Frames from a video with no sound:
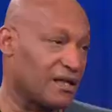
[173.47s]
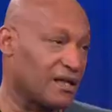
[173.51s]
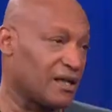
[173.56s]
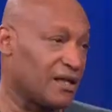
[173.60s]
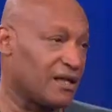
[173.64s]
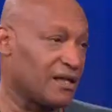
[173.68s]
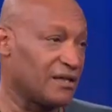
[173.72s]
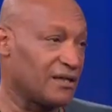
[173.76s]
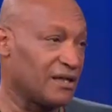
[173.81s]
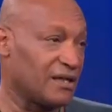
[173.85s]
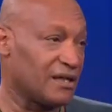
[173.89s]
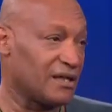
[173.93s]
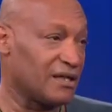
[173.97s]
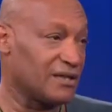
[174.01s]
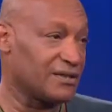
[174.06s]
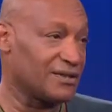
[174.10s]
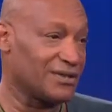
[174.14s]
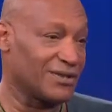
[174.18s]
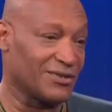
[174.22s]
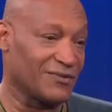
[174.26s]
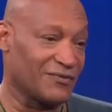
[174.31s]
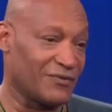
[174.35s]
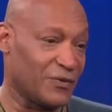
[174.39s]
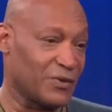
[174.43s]
And, uh,
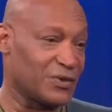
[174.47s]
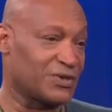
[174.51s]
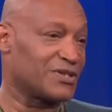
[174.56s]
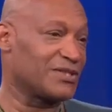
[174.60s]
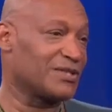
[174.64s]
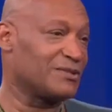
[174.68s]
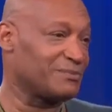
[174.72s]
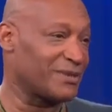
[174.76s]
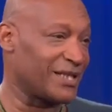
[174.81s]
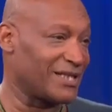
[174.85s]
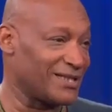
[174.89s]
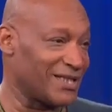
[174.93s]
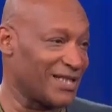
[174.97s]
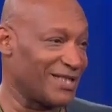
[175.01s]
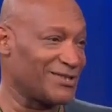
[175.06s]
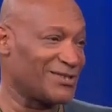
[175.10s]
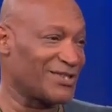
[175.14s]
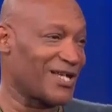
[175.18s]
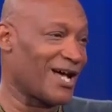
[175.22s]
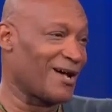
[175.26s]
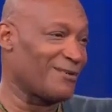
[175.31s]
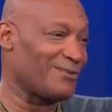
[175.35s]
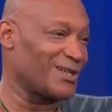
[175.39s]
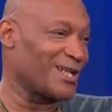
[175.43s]
you know, fortunately, my day
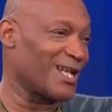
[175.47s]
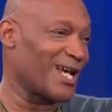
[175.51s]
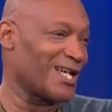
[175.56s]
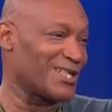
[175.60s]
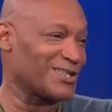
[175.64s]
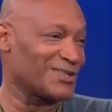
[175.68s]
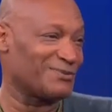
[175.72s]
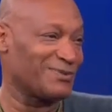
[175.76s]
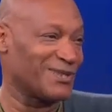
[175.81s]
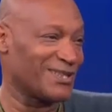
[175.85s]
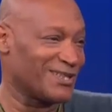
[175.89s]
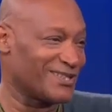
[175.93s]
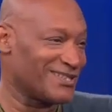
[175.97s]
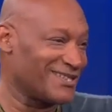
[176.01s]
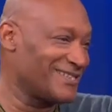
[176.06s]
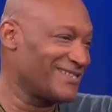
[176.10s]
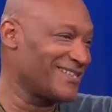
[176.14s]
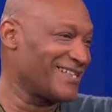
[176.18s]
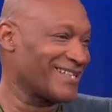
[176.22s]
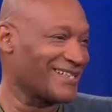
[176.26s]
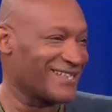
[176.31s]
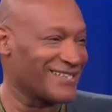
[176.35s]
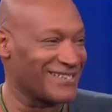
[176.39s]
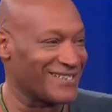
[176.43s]
job allows me to,
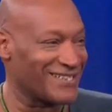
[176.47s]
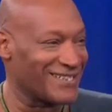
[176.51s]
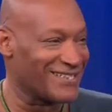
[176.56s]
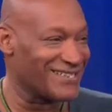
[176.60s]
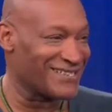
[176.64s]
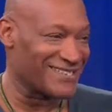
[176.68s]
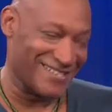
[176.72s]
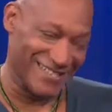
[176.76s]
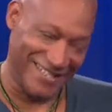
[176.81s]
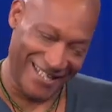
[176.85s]
to do that. Huh?